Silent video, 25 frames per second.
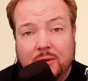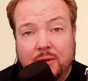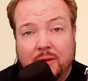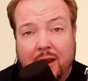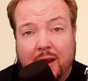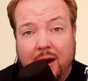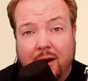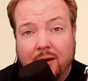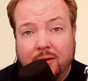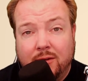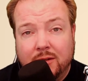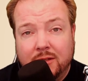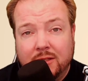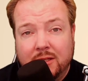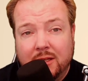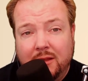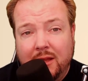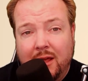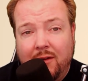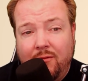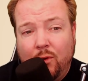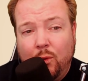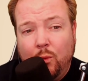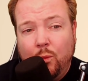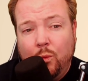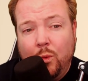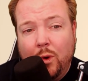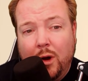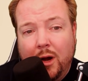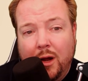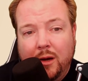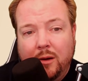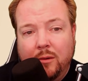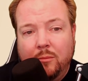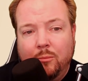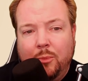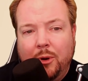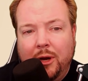with characters at level
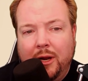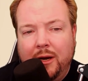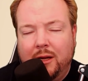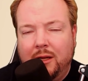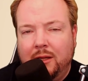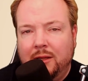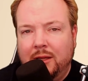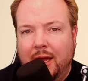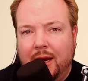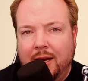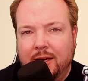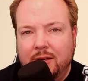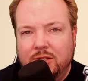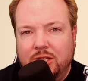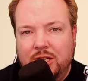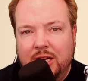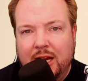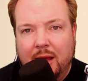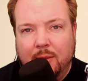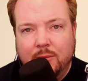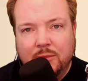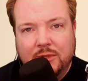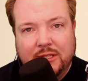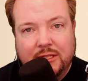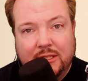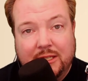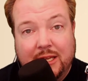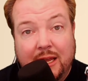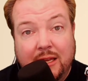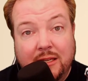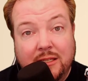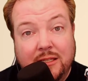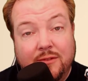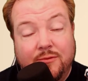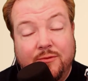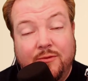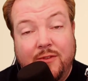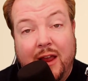1, but a lot of GMs
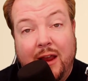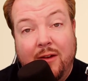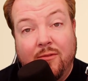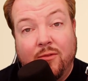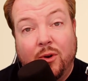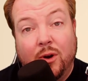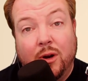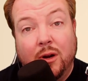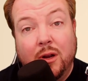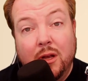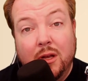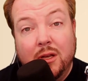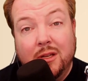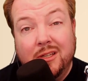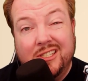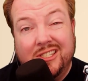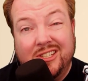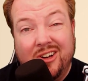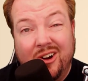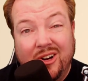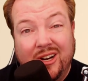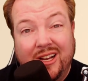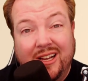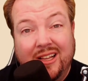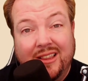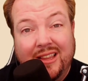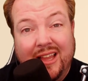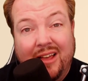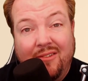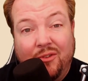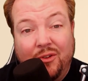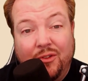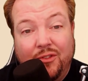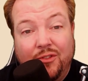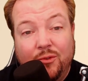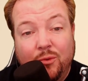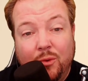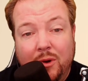tend to favor starting at
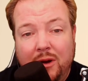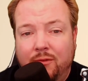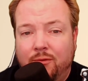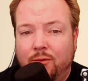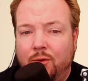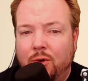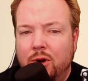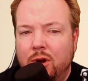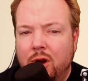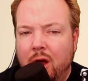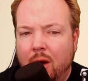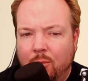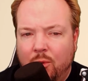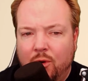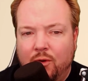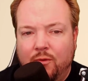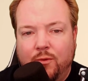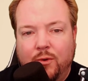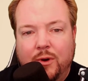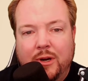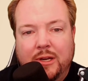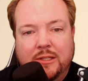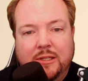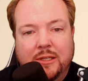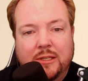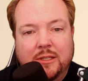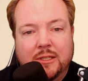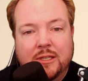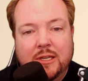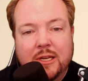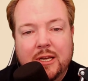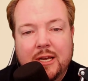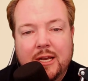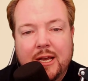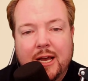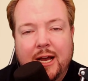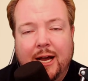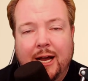level 3 for a number of reasons.
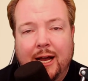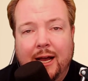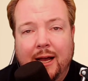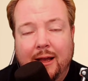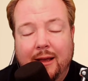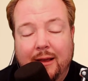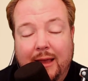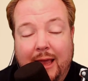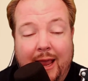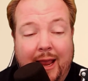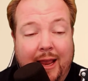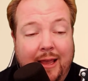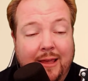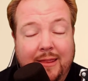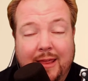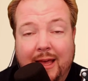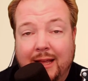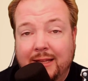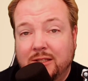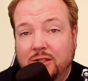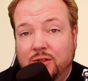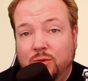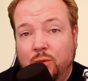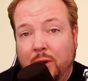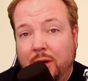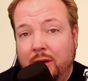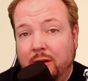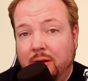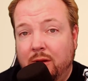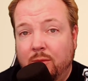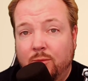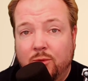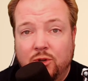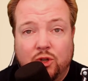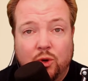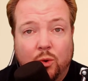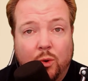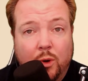That's when the
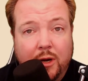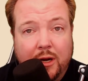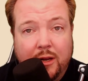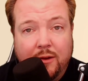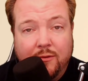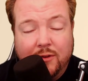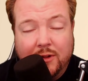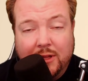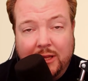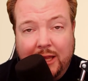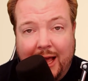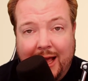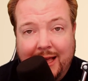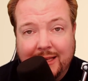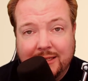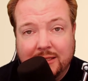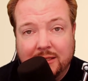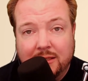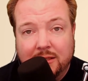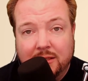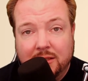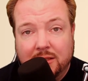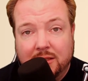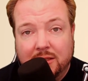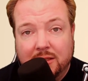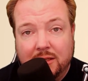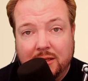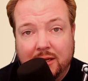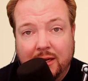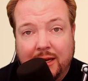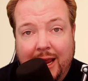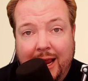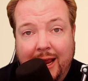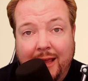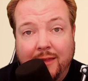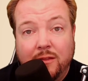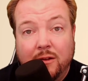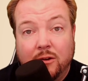majority of classes
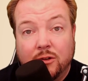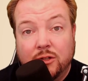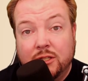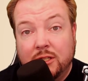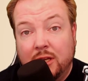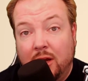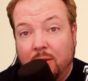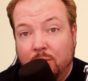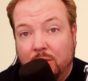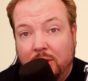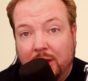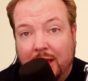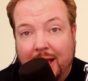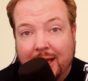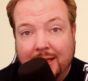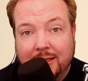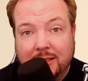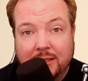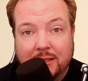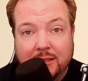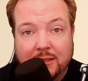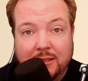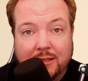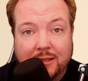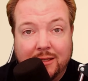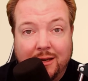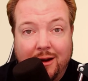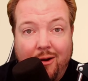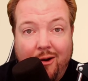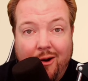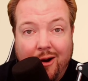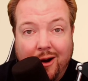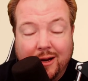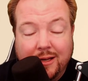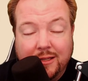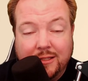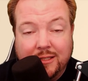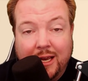gain their subclasses and
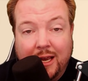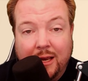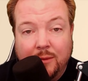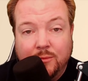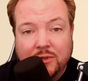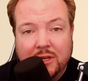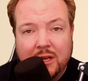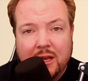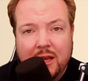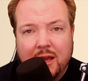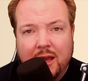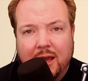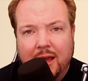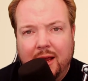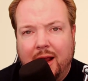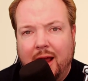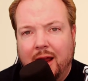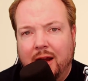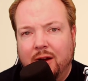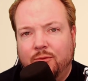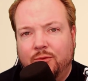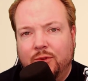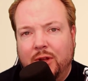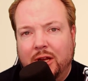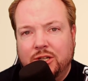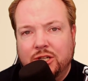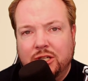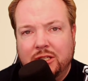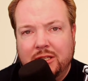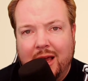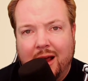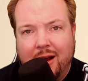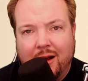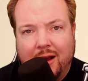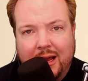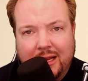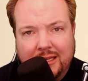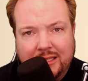archetypes. It kind of fleshes
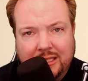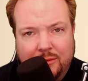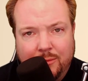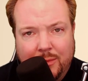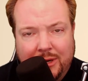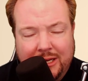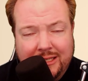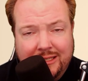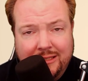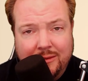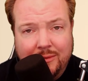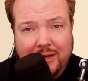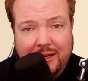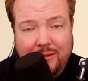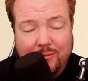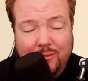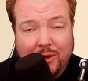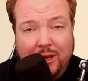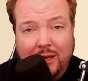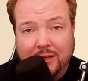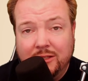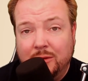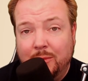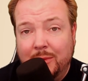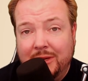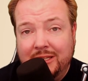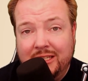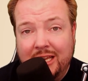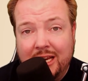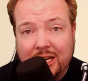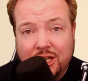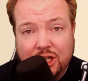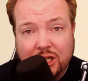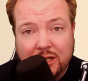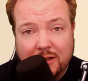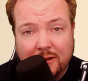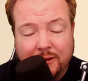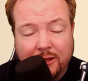out
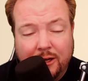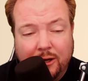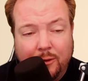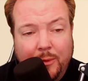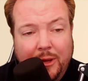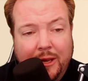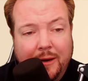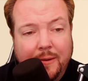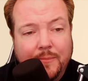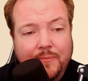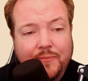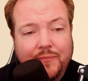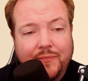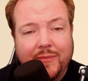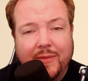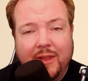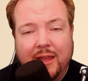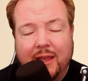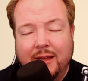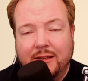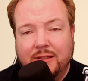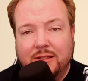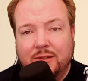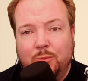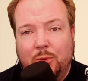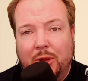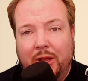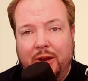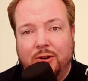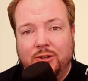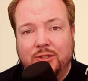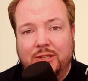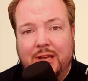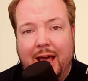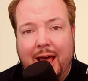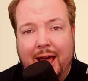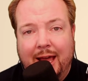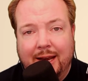customization a little bit, gets
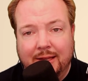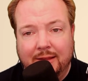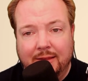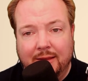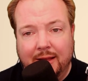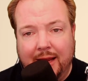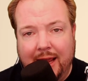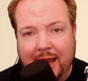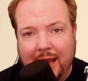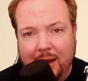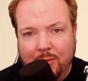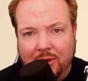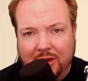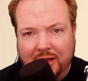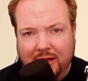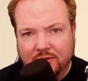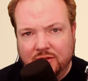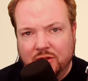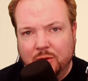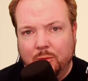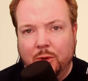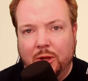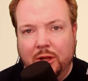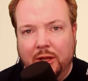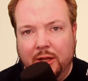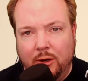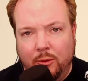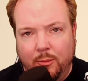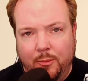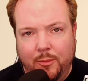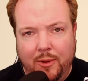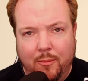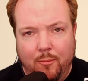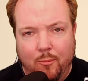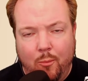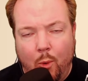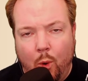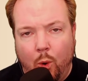players ahead in the game, and gives them a little
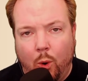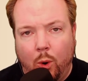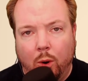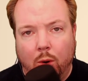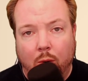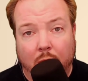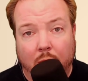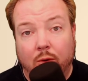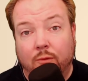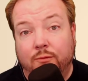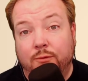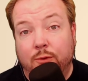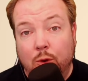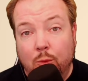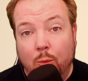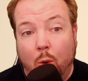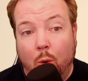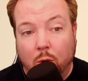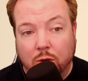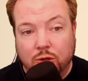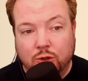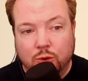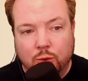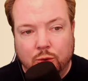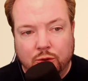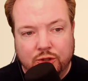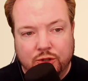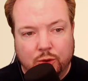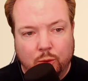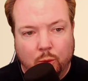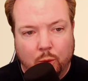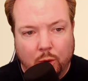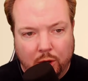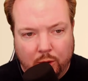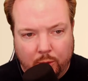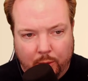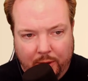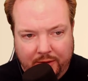bit more or a few more tools to
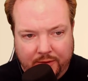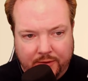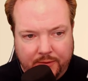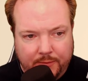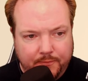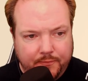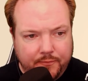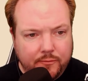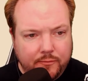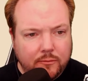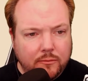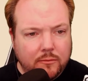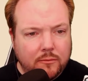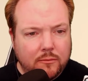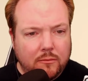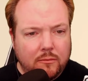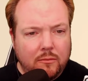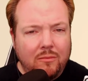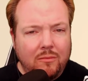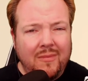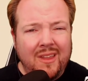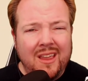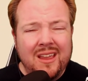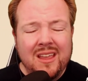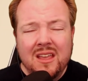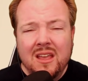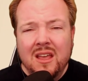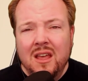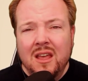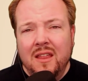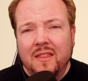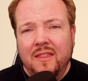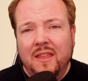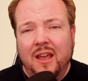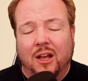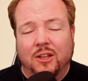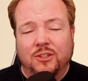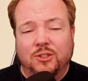work with.
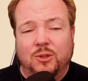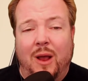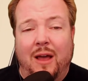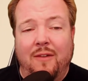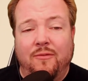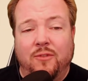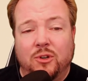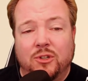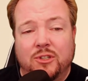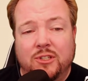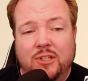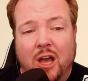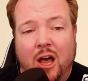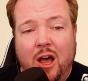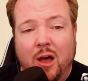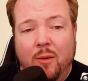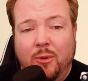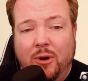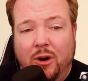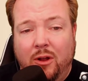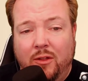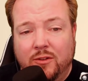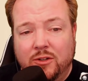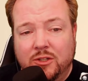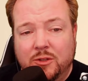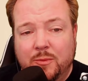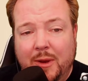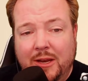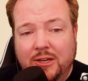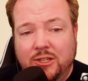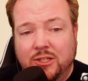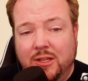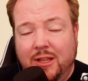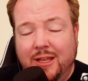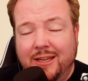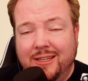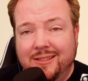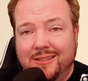They also have their sub and all their
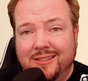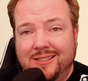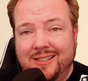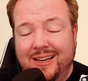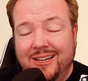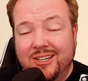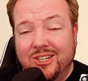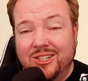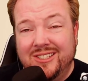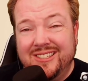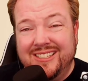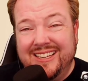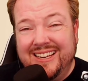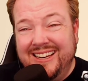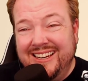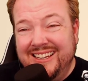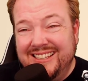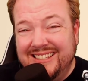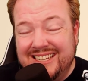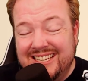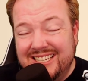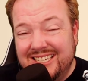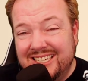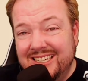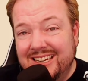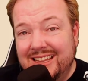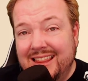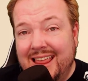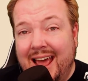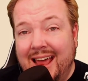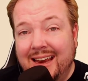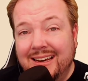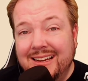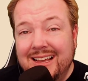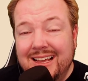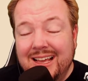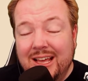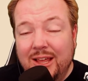specializations. In addition to
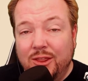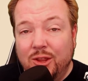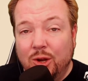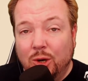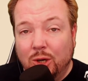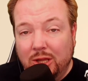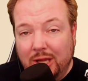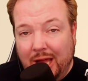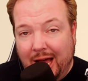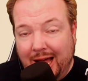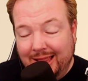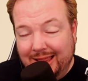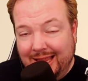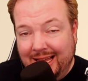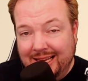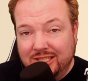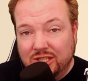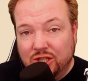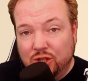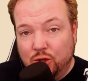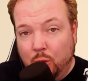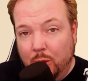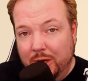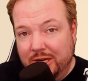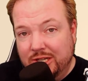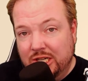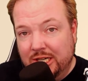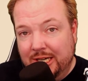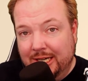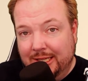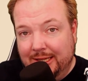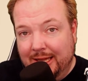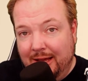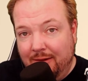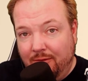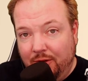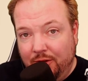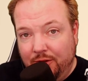that, they're a lot less squishy at
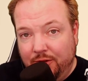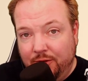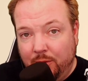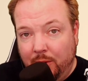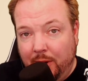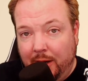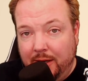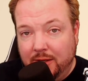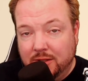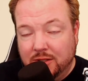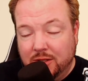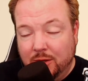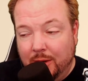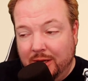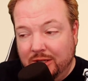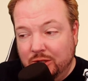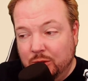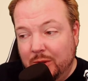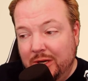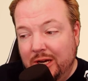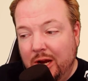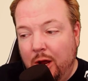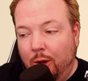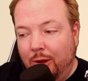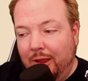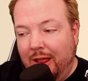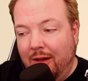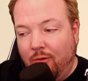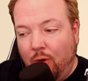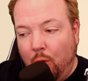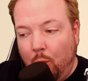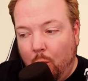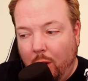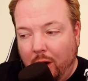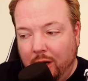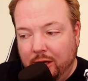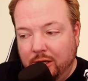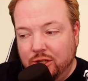level 3. So as we know, level
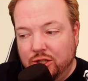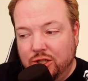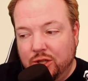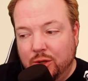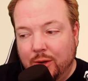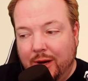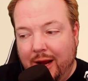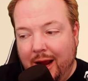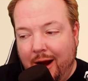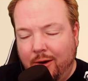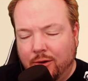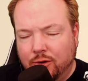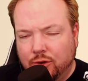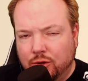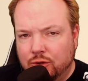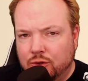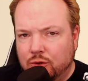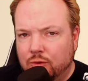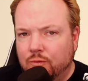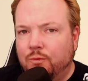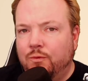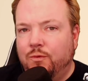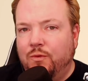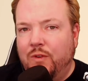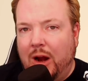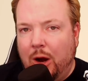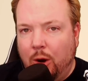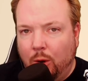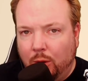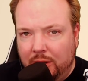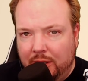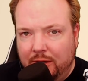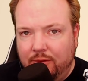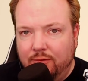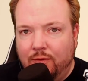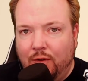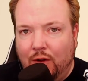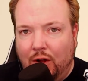1 and 2 characters are
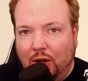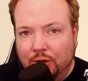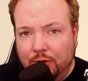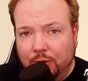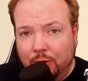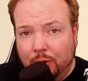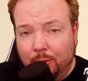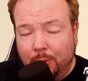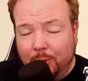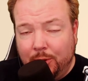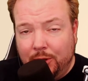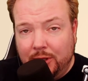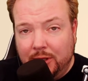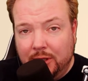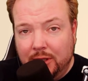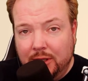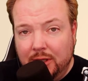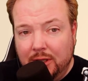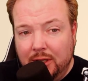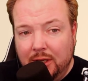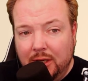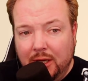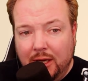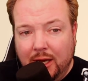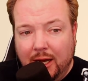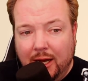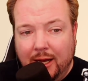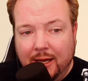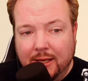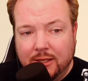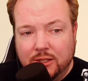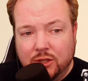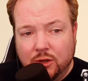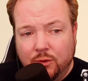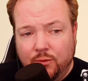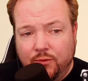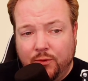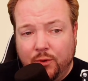fairly vulnerable.
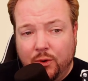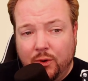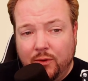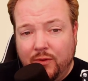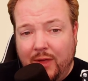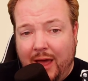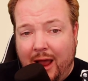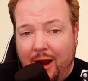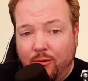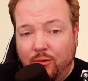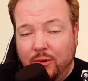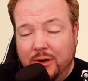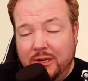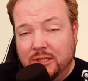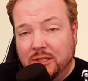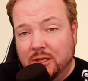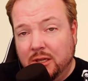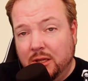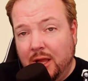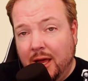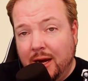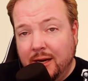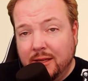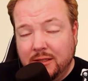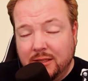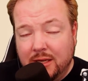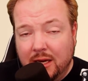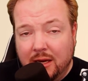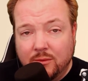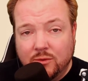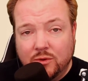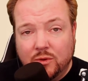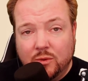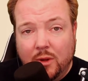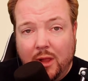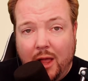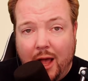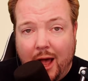So for that reason, a lot of
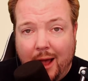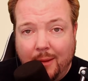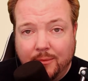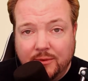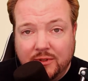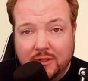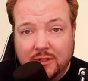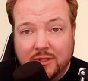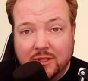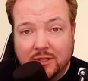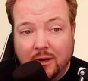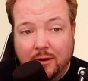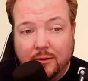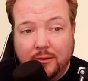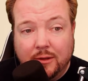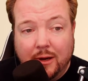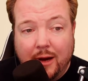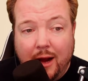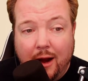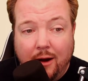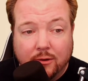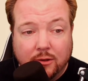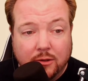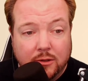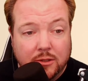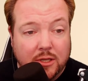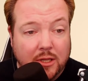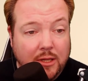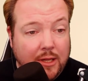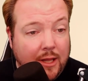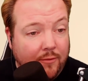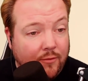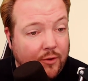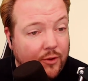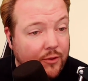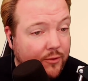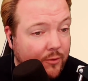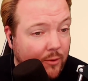DMs will opt to start their characters at
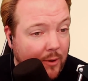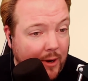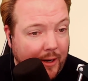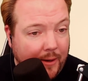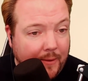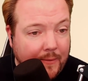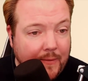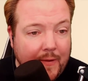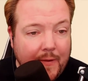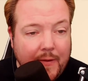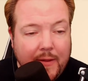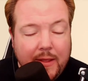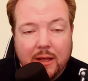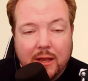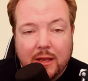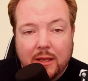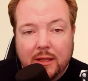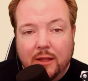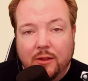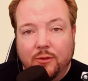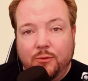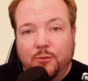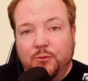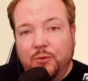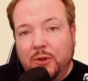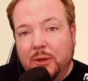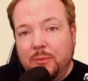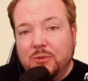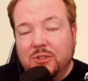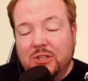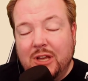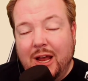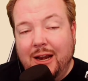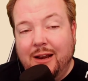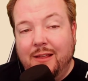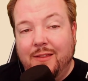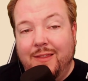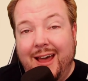level 3. The flip
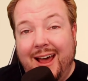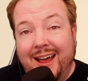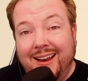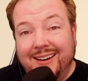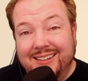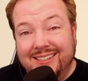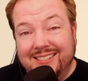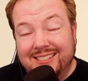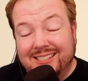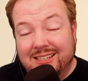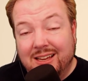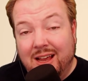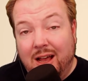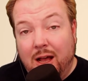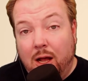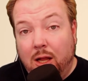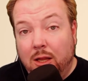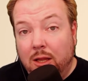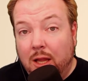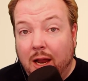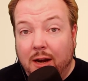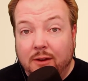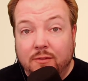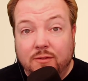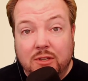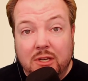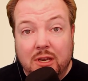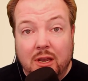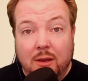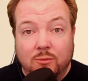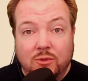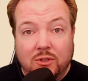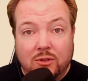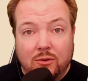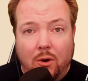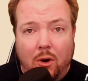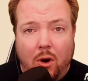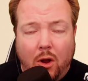side of that is a lot of
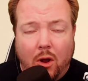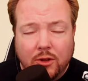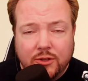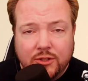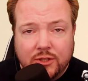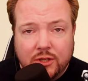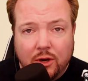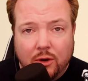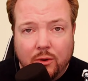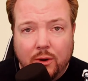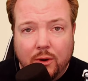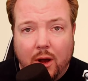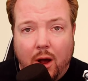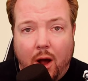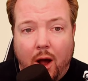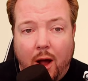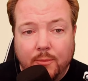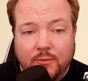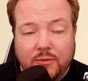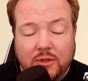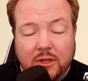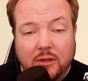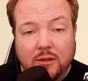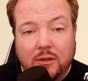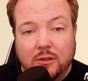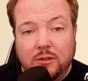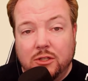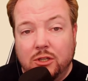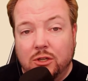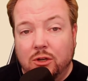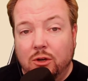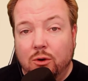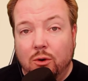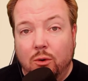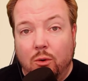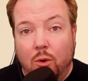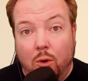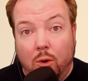DMs are also opting
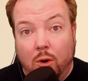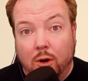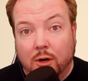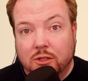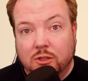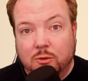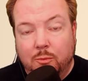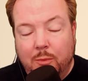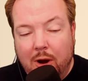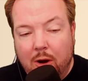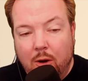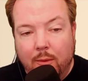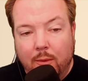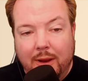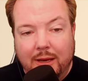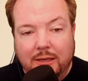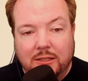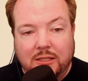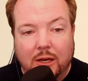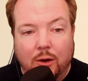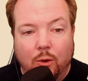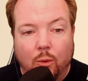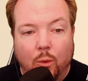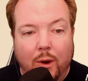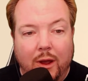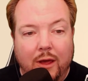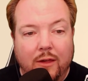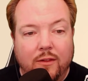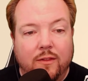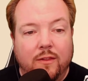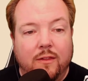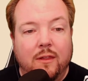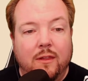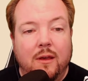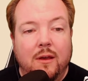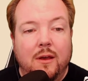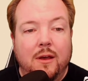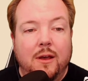to or experimenting with